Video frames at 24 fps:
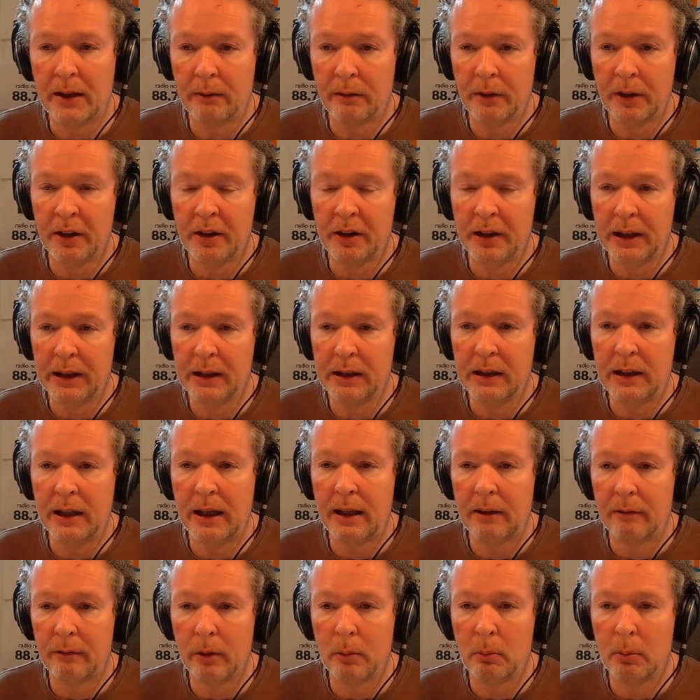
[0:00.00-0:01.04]
Everything that
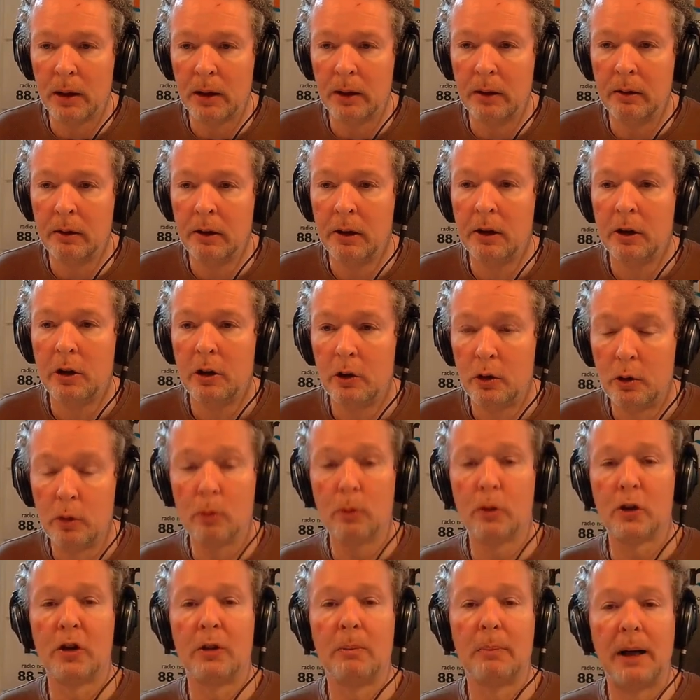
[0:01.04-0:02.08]
everyone
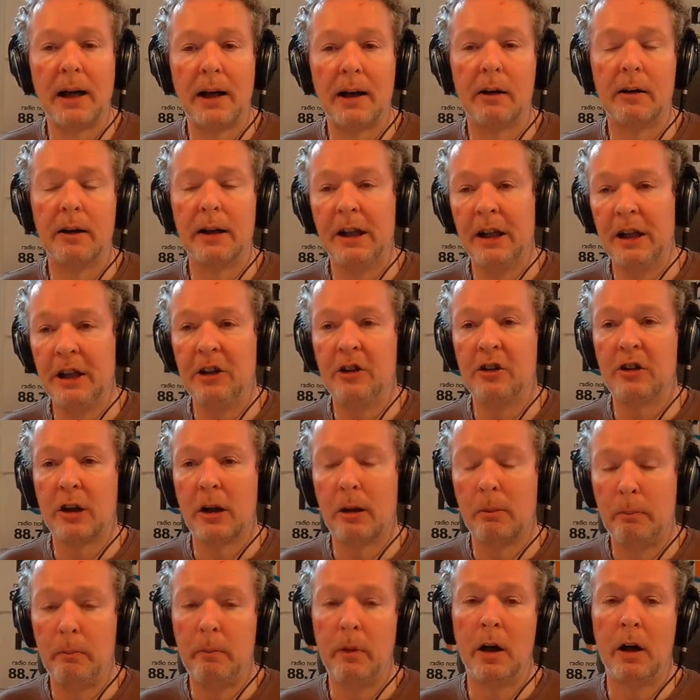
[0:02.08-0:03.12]
talks about is
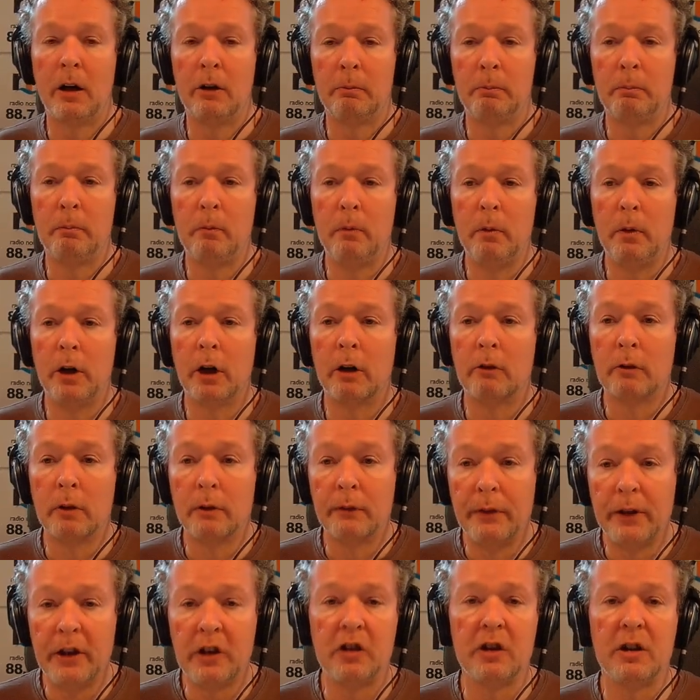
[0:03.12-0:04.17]
a
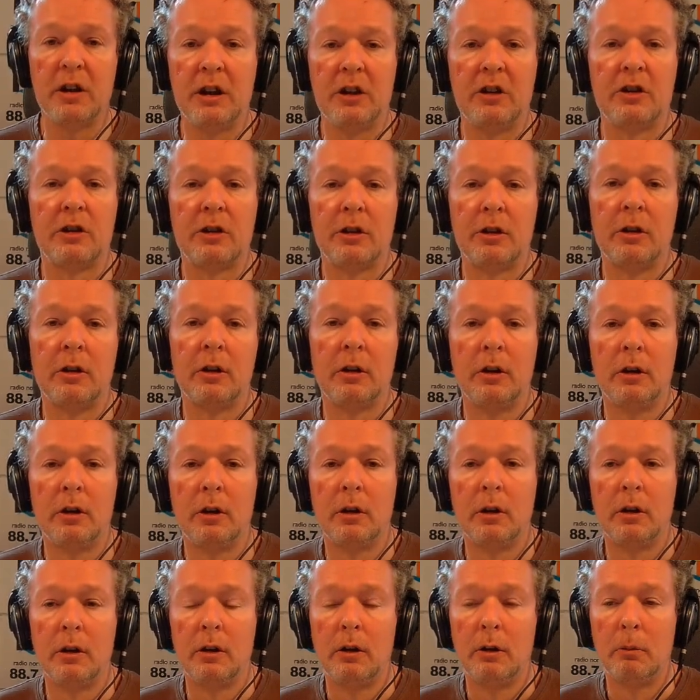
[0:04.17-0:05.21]
revisionist
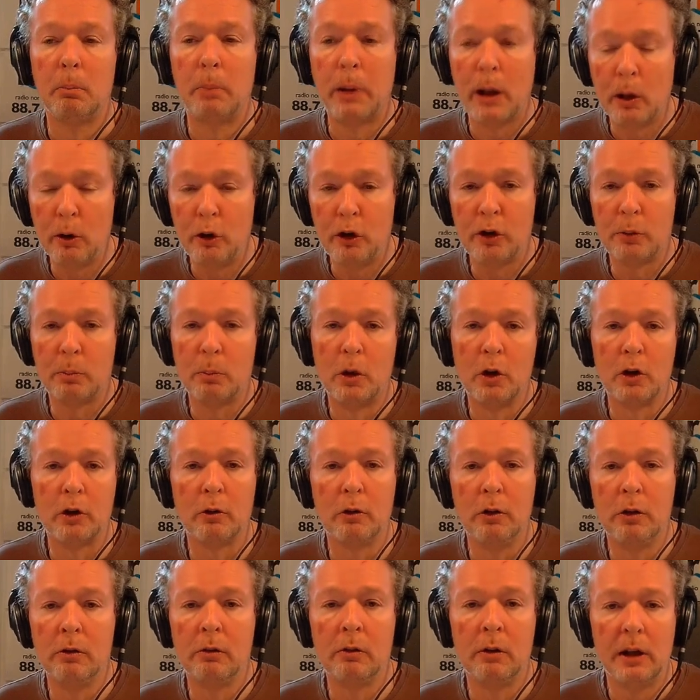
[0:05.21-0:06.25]

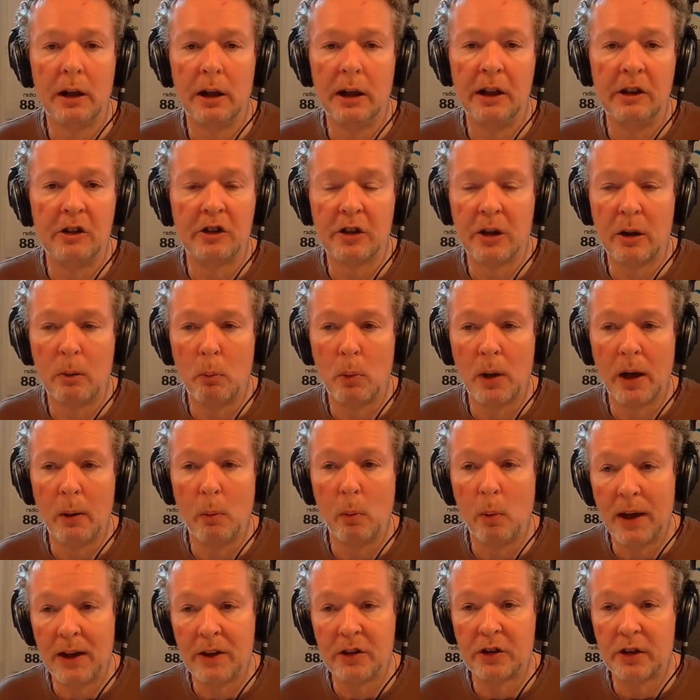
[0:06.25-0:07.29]
postmodern in some way
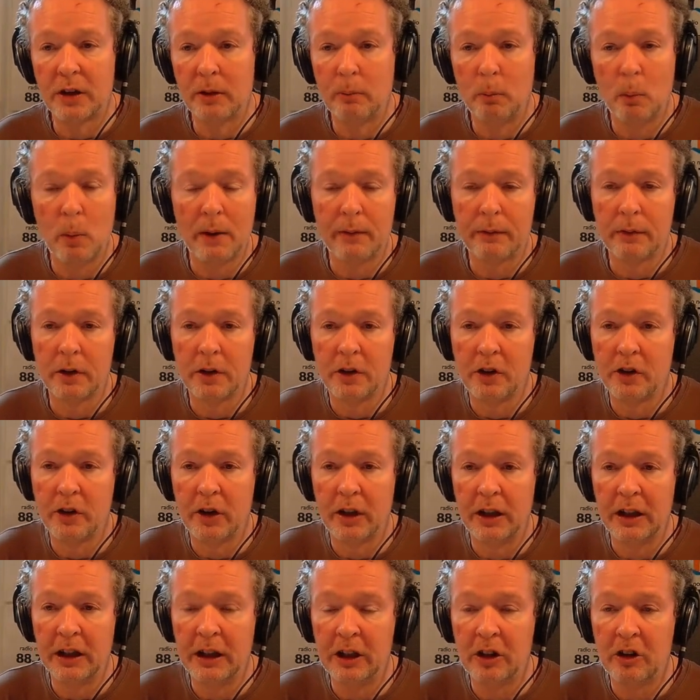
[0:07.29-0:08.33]
Western, whether it's
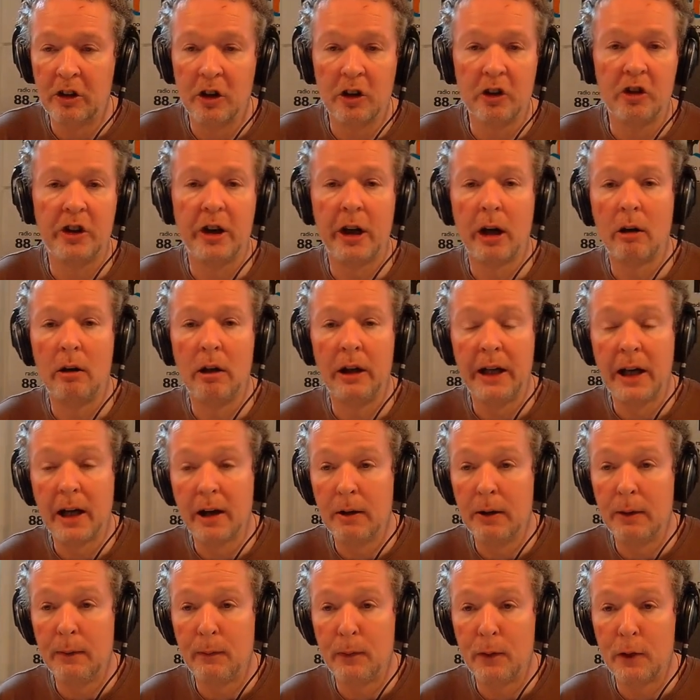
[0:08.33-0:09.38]
the Sergio
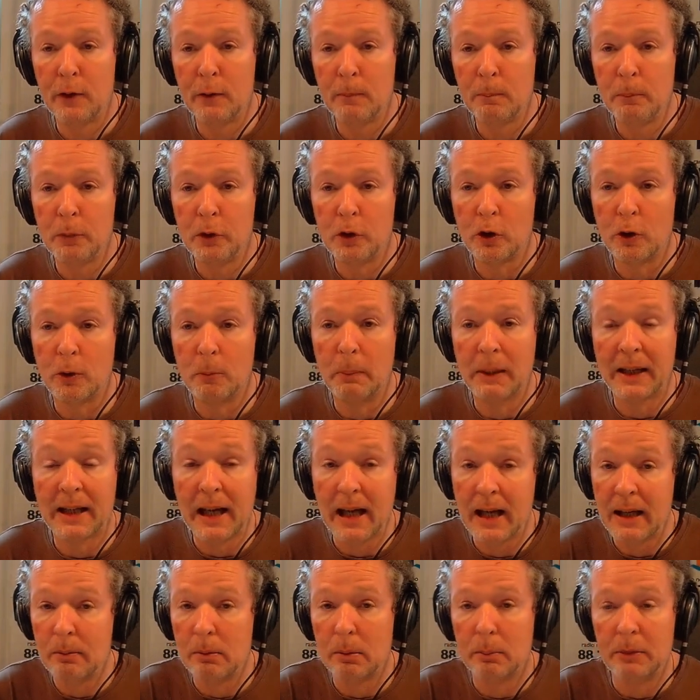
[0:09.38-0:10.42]
Leone films or
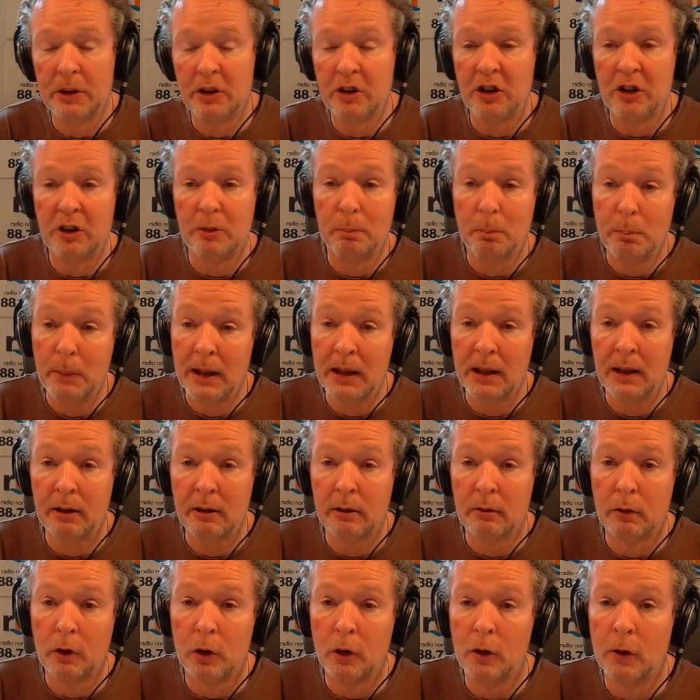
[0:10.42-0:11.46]
McCabe and Mrs.
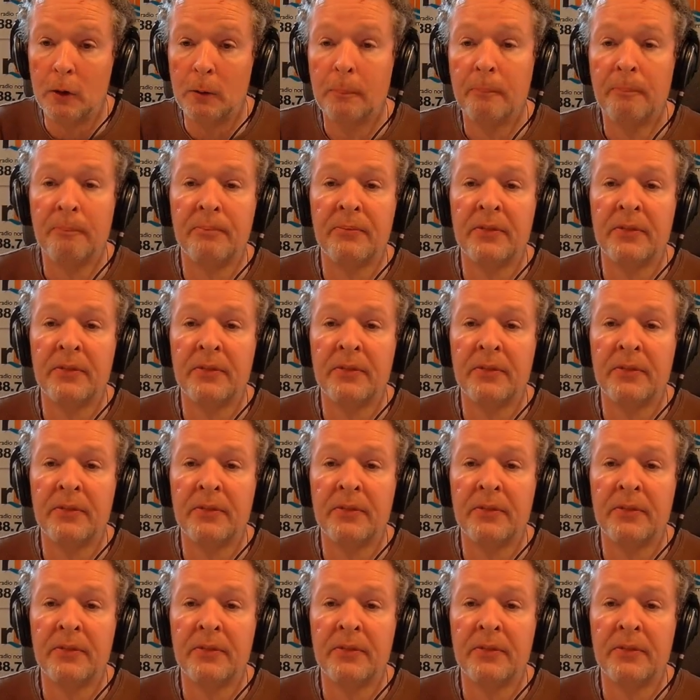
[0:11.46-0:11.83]
Miller, or,